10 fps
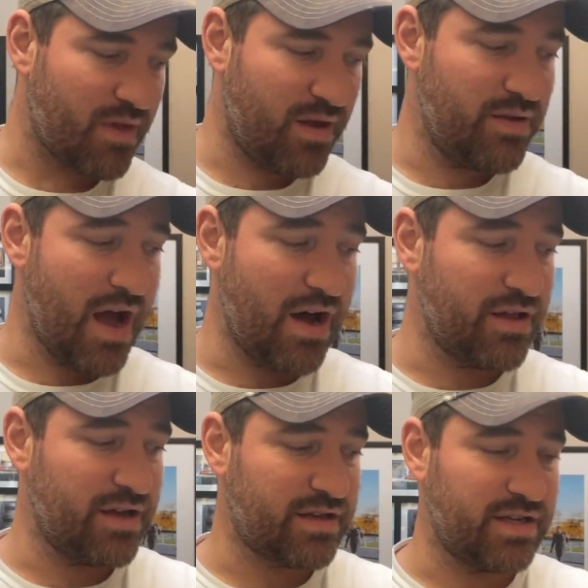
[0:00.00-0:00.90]
now
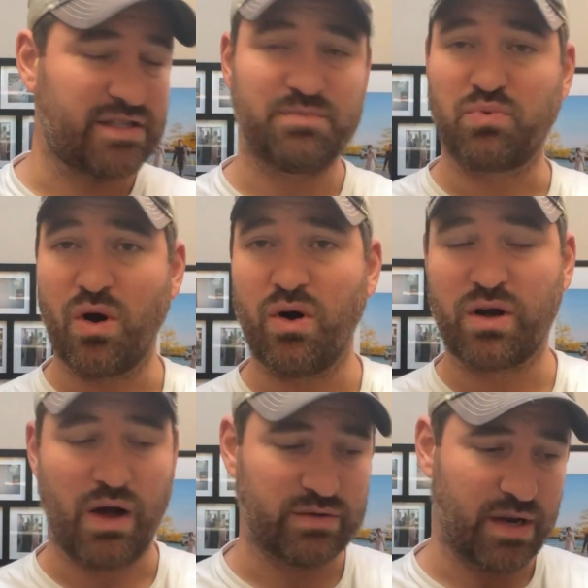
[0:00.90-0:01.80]
that it's broke,
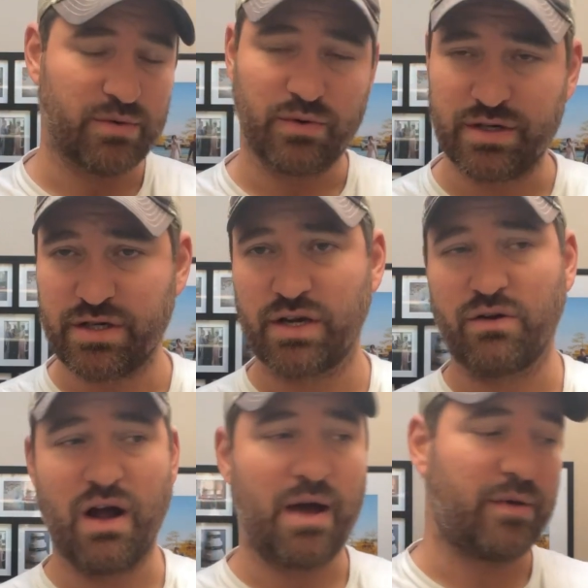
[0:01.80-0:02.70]
I was able to reach in and
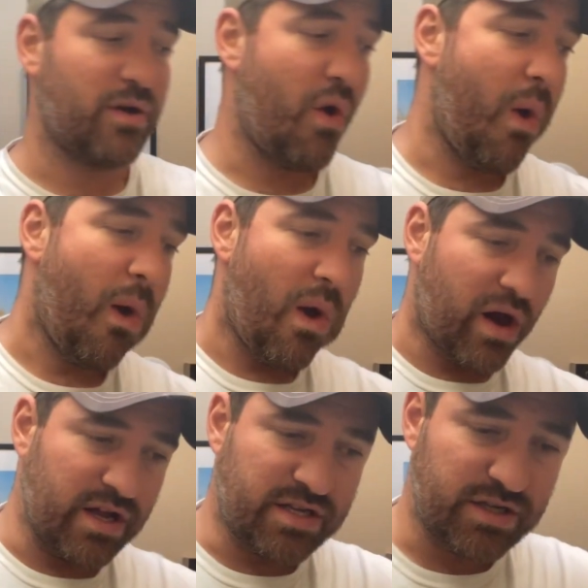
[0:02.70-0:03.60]
grab it.
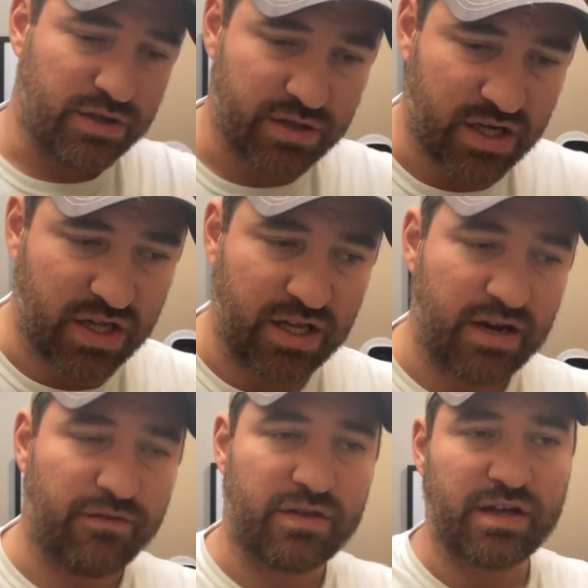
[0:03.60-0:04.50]
Continued to clean
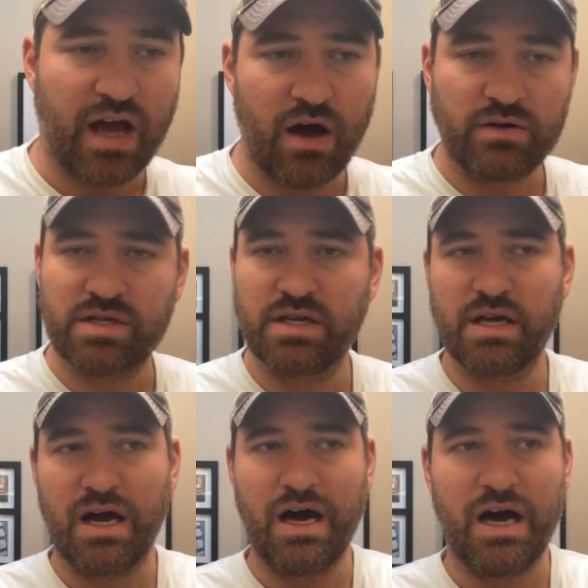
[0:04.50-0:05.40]
everything out.
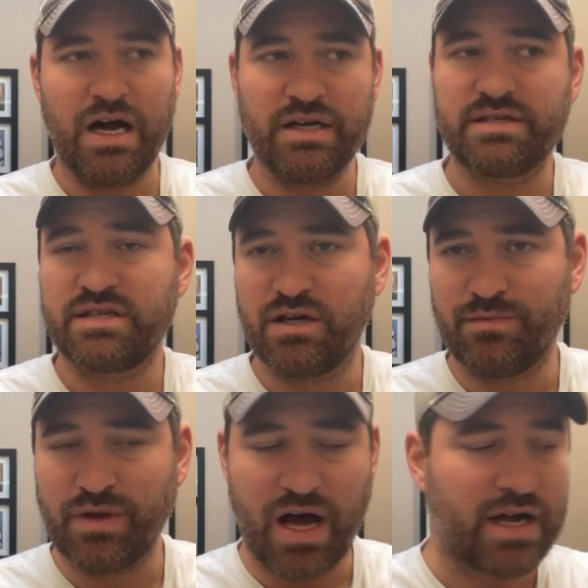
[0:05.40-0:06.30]
It's still
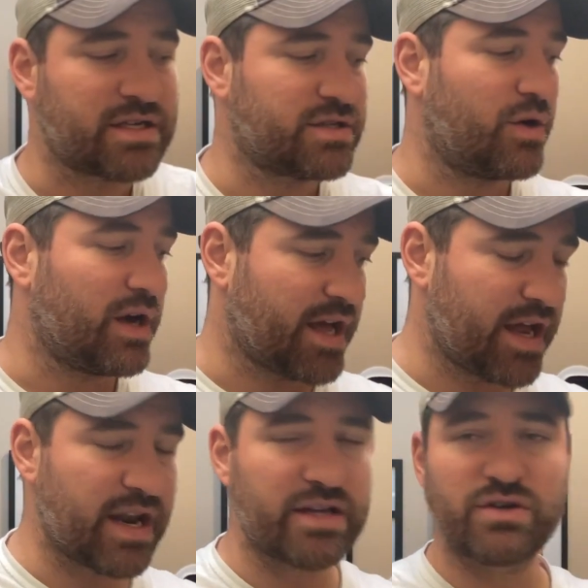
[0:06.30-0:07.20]
blocked. So
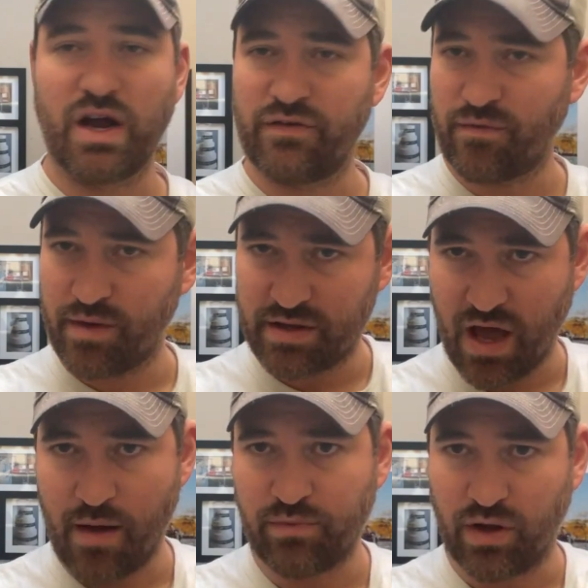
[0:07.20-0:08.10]
again, I tried from the
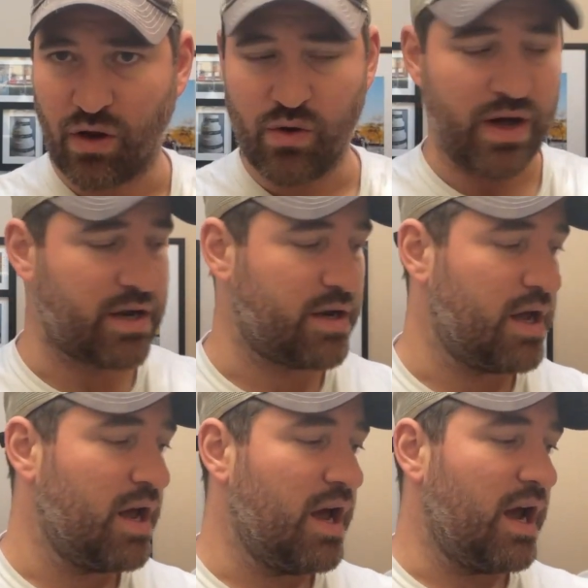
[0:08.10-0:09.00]
top to go in,
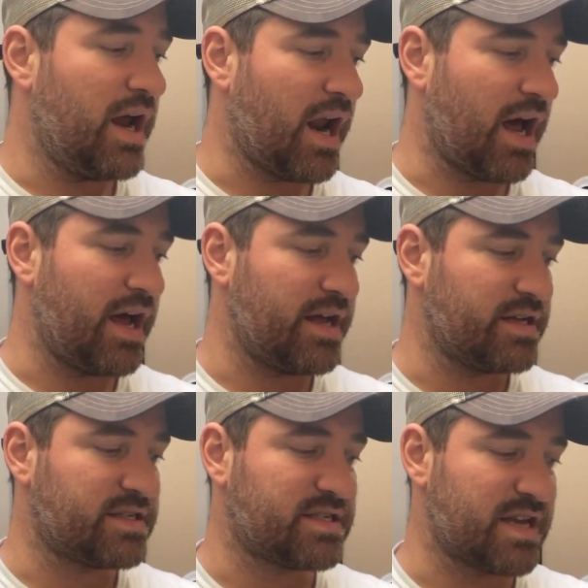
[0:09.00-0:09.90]
and I
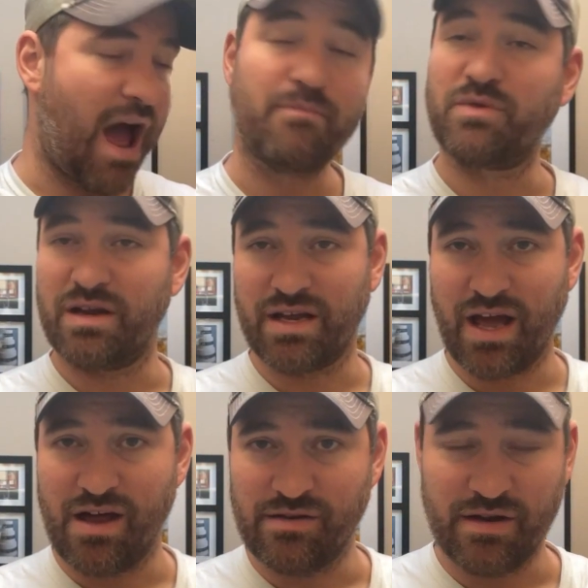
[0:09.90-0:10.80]
snapped it
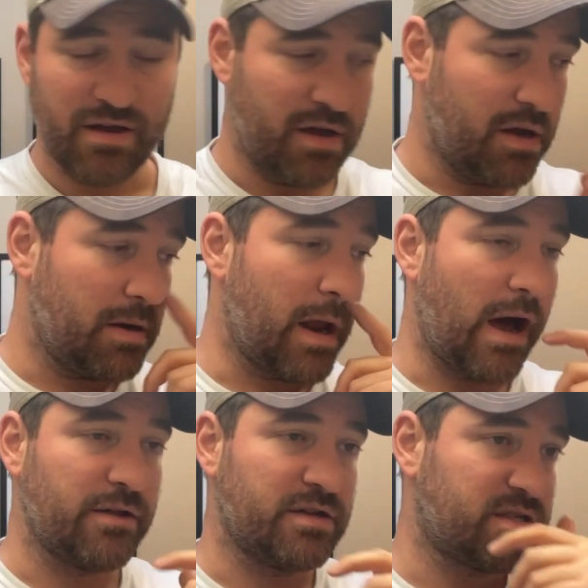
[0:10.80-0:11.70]
again.
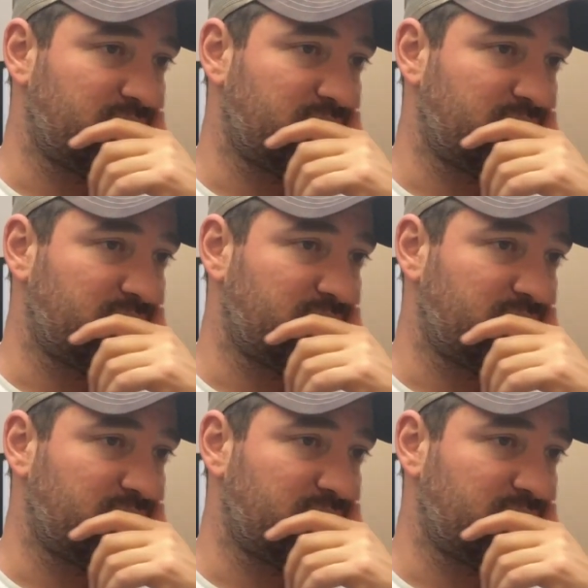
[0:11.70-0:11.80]
Now the